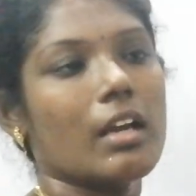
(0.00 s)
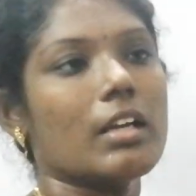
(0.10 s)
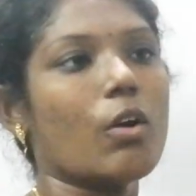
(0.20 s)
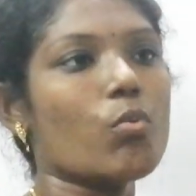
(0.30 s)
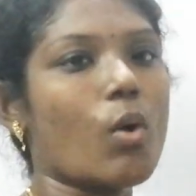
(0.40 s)

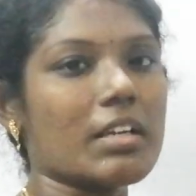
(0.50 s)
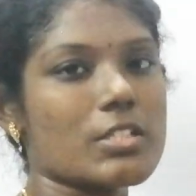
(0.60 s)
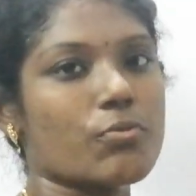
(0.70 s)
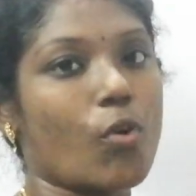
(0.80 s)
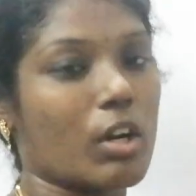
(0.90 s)
Now what
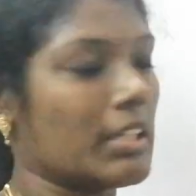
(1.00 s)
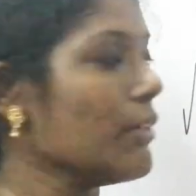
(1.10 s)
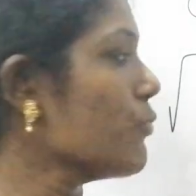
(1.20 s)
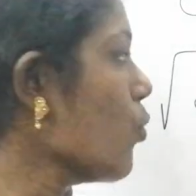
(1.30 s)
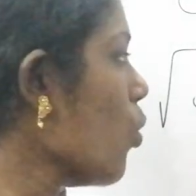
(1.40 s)
is
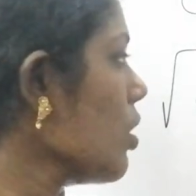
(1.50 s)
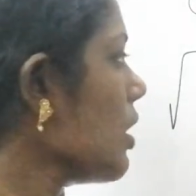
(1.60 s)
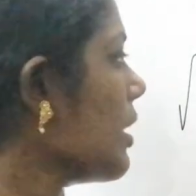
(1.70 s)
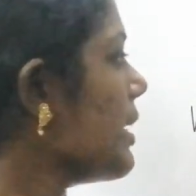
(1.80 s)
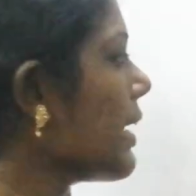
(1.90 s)

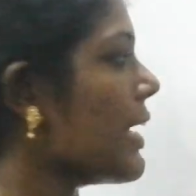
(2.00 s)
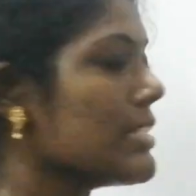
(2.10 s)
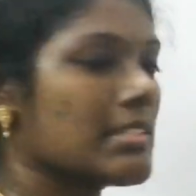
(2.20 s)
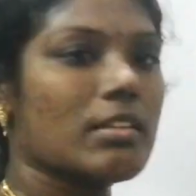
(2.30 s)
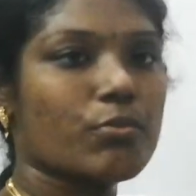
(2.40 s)
44? It
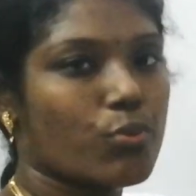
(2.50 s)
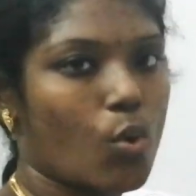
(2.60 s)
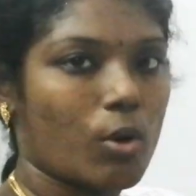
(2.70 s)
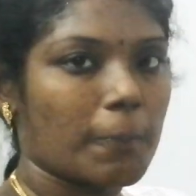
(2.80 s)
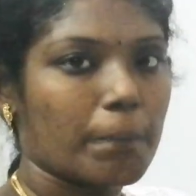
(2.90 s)
ends in
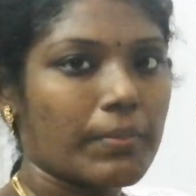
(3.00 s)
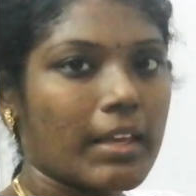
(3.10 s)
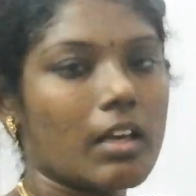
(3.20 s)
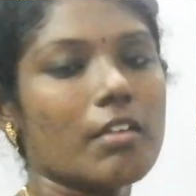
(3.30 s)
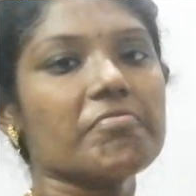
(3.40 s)
4.
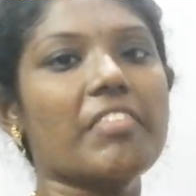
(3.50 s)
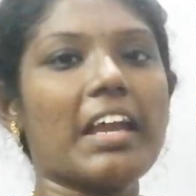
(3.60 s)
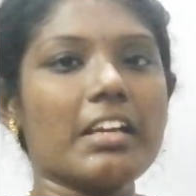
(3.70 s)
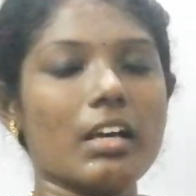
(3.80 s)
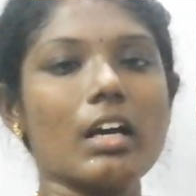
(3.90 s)

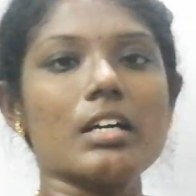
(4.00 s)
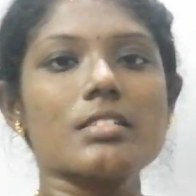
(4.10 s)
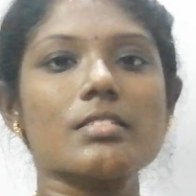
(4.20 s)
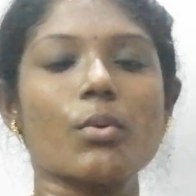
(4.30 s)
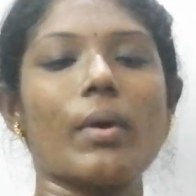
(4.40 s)
When a
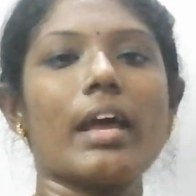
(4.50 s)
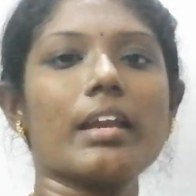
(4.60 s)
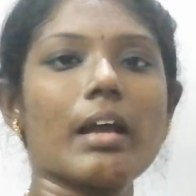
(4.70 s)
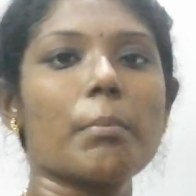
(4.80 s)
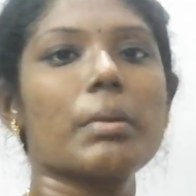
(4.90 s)
square
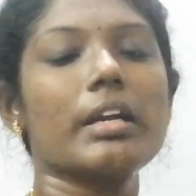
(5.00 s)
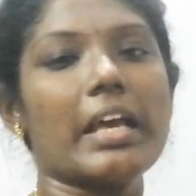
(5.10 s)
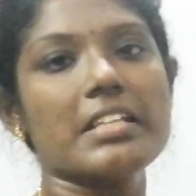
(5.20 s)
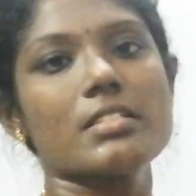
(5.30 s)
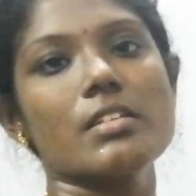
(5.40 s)
number
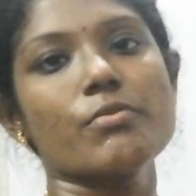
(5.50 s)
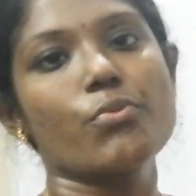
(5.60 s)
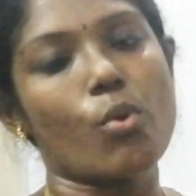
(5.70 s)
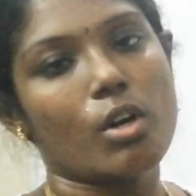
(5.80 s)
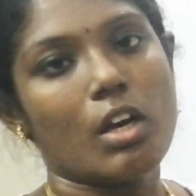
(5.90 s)
ends in
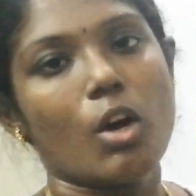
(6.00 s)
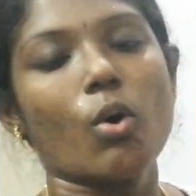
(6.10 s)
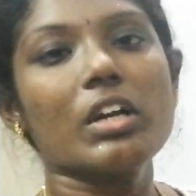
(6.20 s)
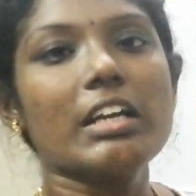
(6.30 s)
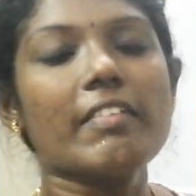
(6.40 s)
4?
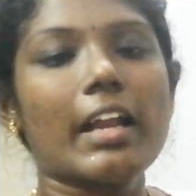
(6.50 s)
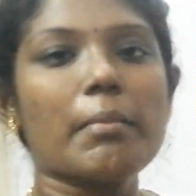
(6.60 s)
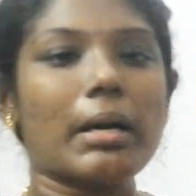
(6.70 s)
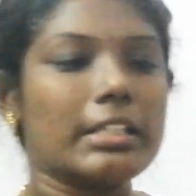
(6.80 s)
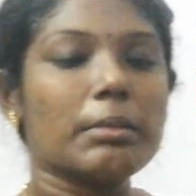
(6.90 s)
Only when I
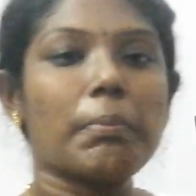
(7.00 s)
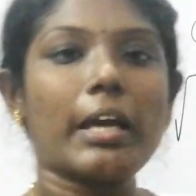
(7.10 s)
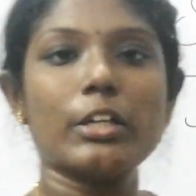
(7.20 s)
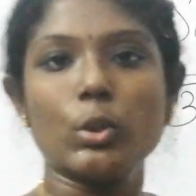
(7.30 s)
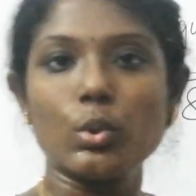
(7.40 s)

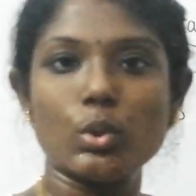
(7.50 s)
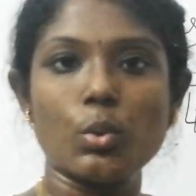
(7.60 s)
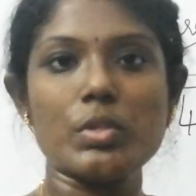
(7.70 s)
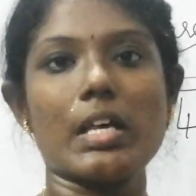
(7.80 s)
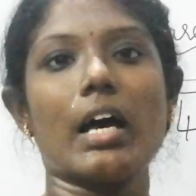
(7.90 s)
multiply 2
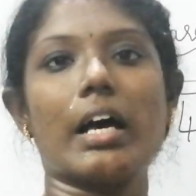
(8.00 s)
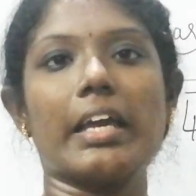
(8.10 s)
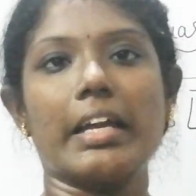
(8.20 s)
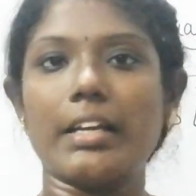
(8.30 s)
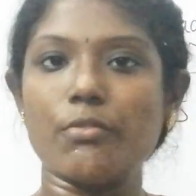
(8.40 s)
2s I
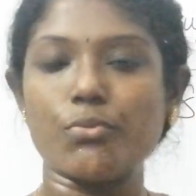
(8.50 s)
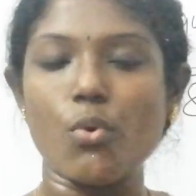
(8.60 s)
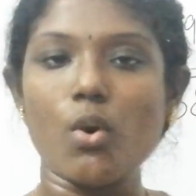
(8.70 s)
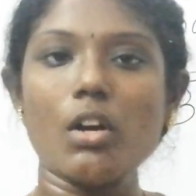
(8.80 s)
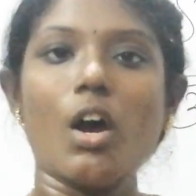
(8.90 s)
end in
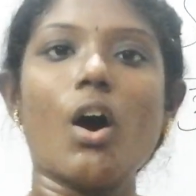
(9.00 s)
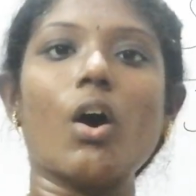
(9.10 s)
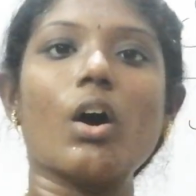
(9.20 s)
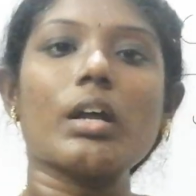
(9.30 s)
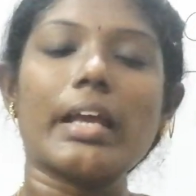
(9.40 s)
4,
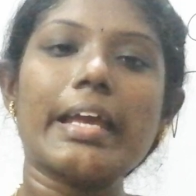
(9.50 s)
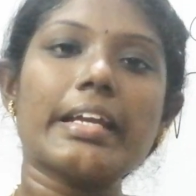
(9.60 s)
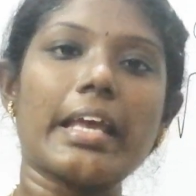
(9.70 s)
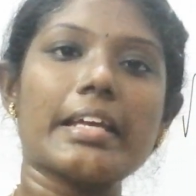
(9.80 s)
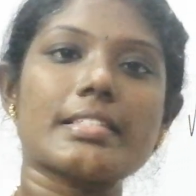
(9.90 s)
or
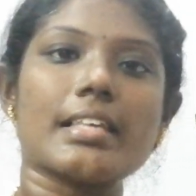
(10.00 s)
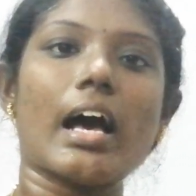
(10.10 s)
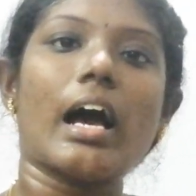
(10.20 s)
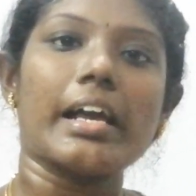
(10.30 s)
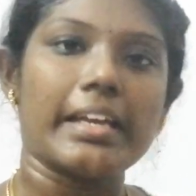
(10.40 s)
8 8s
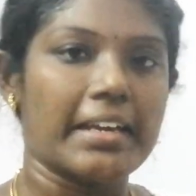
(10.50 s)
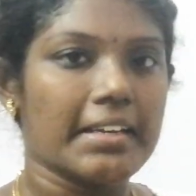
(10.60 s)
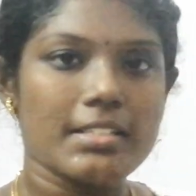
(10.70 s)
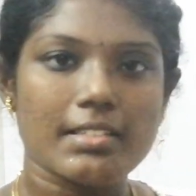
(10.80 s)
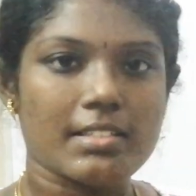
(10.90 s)
I end
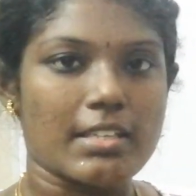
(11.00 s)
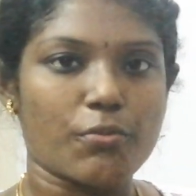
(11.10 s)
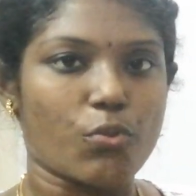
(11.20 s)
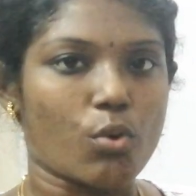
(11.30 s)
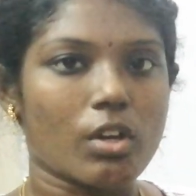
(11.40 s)
in
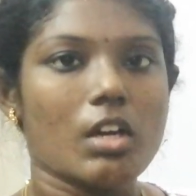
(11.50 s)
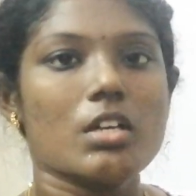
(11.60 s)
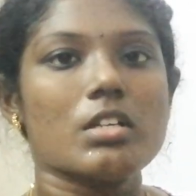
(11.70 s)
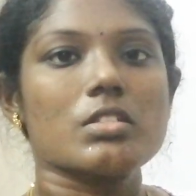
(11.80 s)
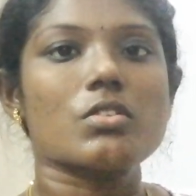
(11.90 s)
64.
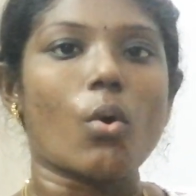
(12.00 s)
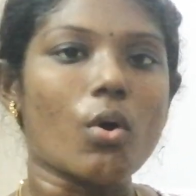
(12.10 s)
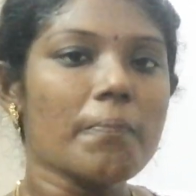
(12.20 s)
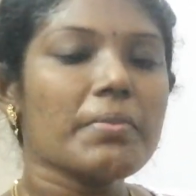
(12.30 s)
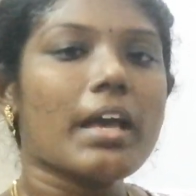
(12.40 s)

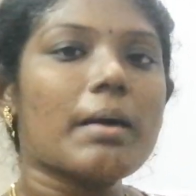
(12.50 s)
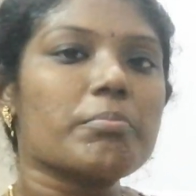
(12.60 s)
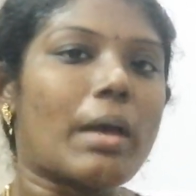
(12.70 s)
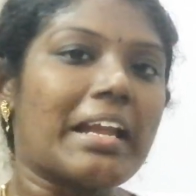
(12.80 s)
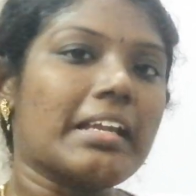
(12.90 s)
So
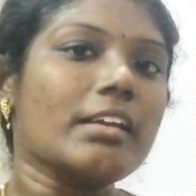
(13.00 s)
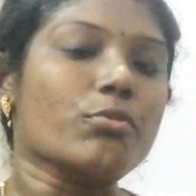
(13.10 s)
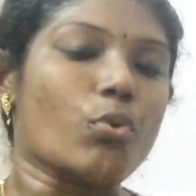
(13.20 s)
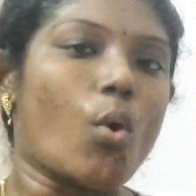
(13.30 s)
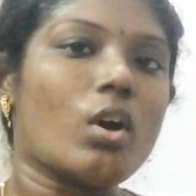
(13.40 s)
ending
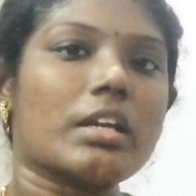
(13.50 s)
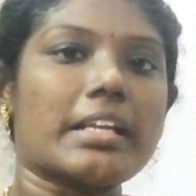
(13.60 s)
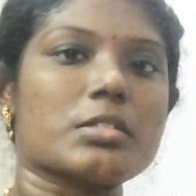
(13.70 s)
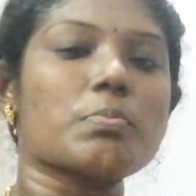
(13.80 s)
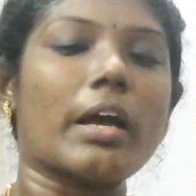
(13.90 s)
4
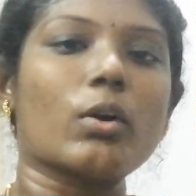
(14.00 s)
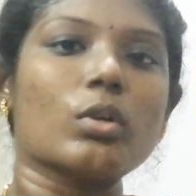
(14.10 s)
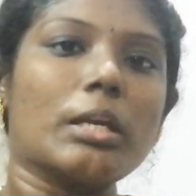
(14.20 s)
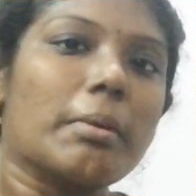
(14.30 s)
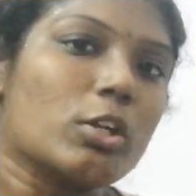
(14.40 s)
gets by
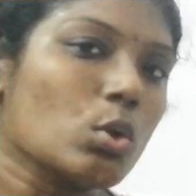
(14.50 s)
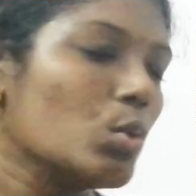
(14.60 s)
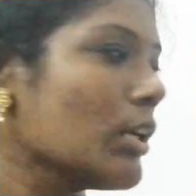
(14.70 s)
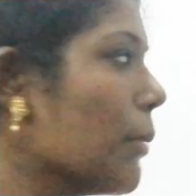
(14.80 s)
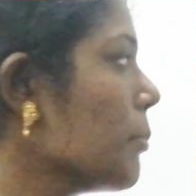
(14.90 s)
only by
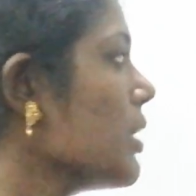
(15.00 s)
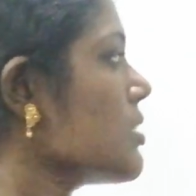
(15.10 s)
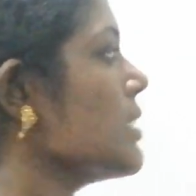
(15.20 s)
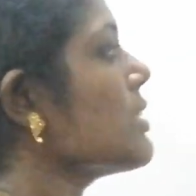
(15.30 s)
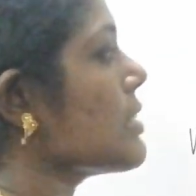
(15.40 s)
2
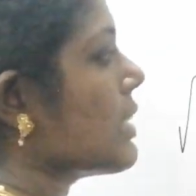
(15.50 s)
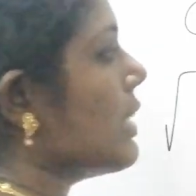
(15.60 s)
numbers. It is